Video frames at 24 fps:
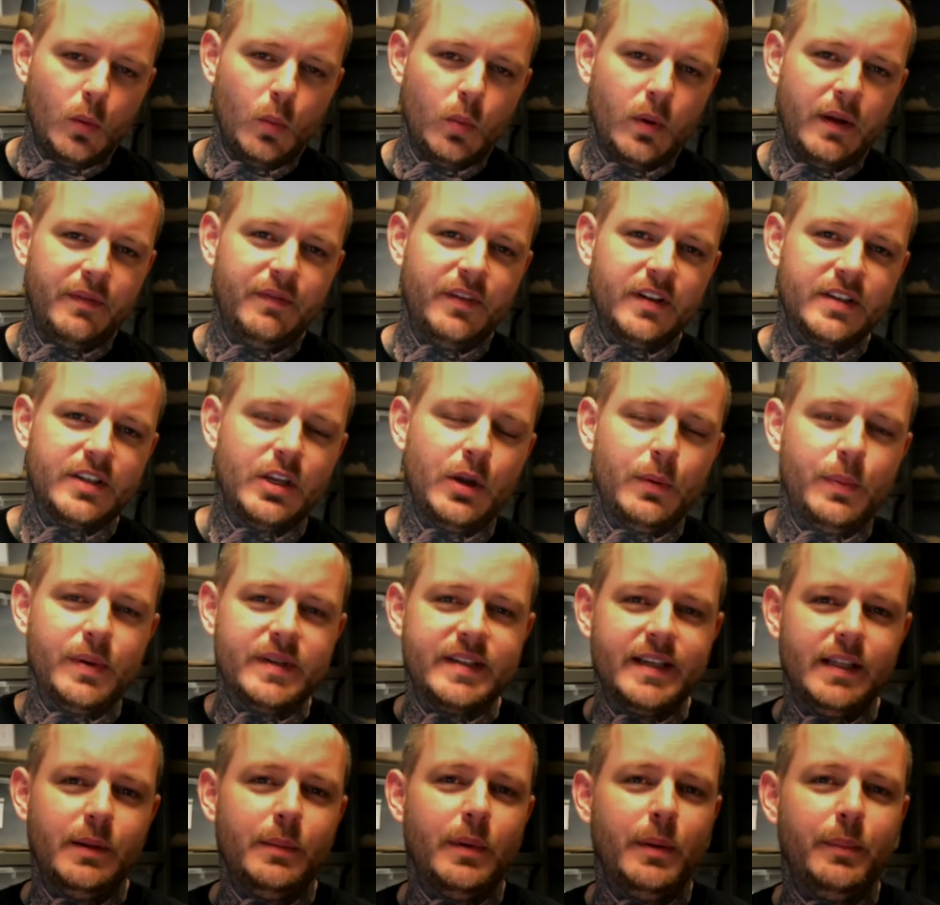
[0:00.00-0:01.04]
with the super
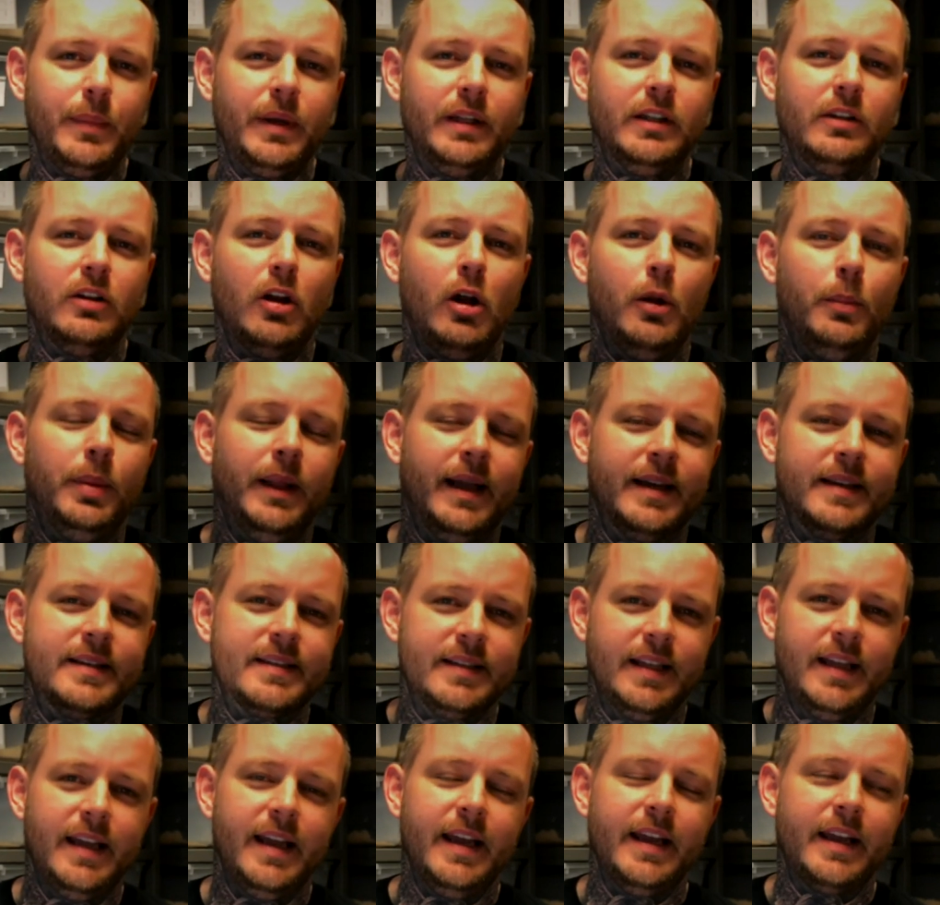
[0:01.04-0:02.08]
cinnamon being an all black
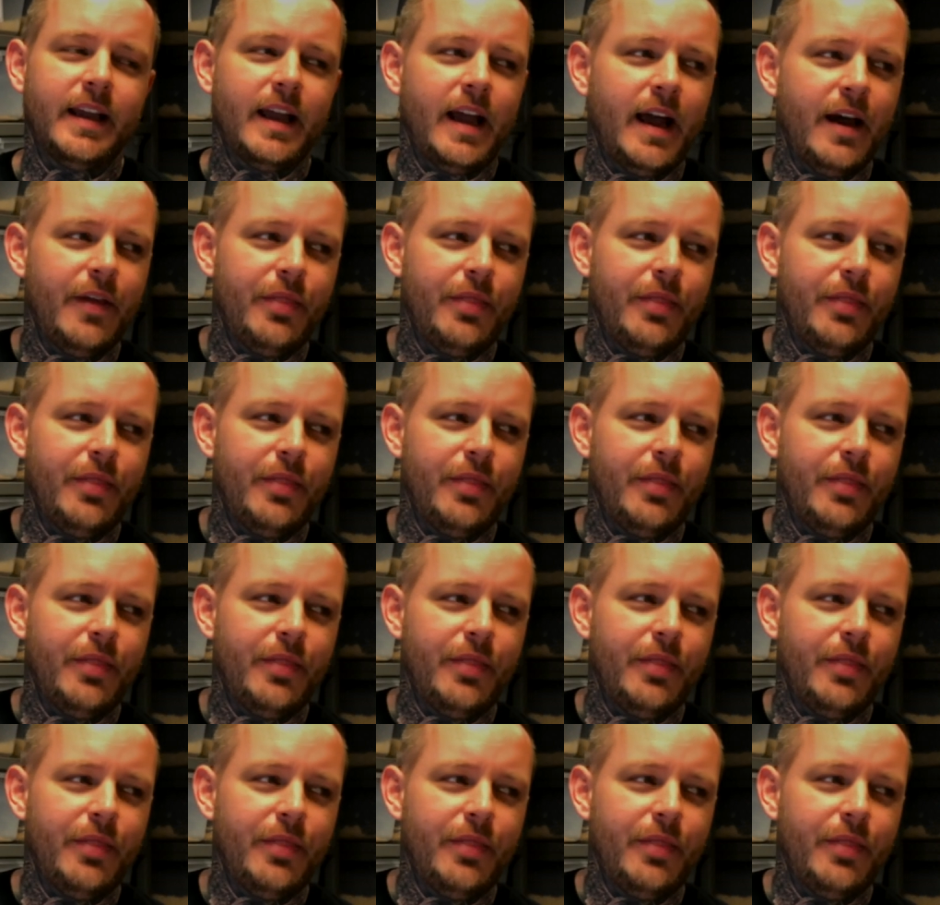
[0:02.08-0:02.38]
snake